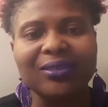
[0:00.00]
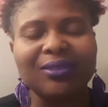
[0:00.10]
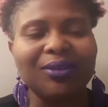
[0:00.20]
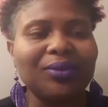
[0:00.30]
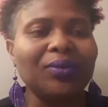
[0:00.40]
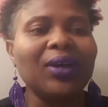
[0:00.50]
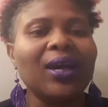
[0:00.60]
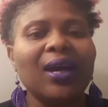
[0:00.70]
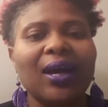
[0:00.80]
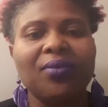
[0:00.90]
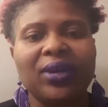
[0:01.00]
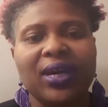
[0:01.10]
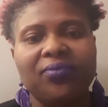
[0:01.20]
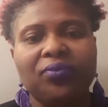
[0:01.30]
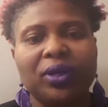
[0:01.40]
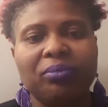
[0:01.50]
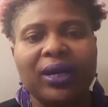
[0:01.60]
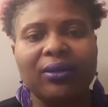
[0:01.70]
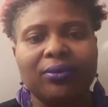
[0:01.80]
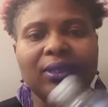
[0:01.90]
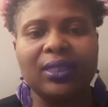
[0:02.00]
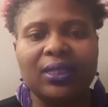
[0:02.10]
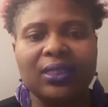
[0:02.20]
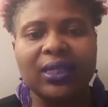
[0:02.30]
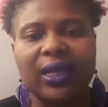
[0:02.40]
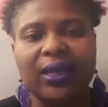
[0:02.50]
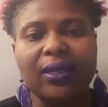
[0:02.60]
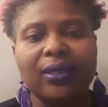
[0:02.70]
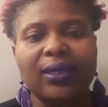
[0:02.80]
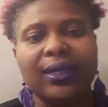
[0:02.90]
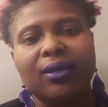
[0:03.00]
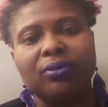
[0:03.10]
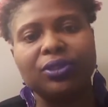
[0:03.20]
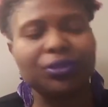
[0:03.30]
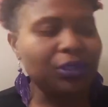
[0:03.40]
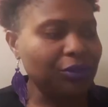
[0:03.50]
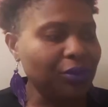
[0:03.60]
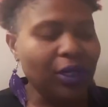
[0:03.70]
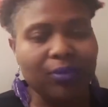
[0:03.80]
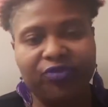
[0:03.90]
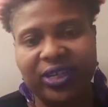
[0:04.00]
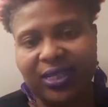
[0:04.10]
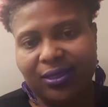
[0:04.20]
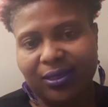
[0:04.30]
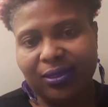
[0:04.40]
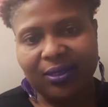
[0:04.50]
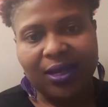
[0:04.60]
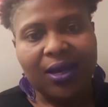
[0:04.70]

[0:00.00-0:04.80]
So I would have one bottle in each hand, and I would just do arm raises,